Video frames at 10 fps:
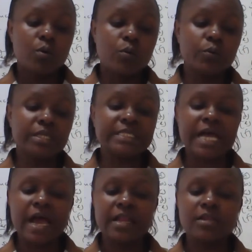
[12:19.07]
which
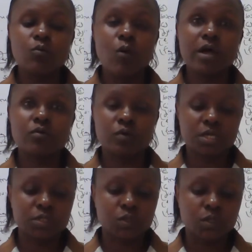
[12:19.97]
are in one
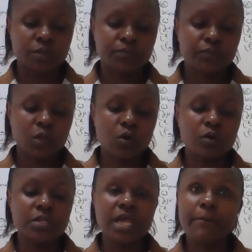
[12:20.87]
location
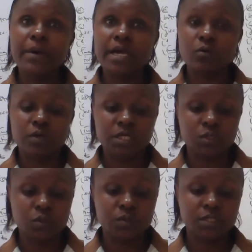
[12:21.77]
or nearby
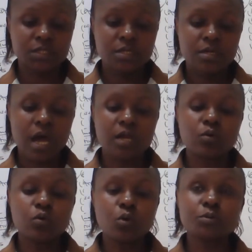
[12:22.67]
locations are
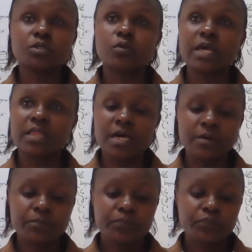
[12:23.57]
grouped together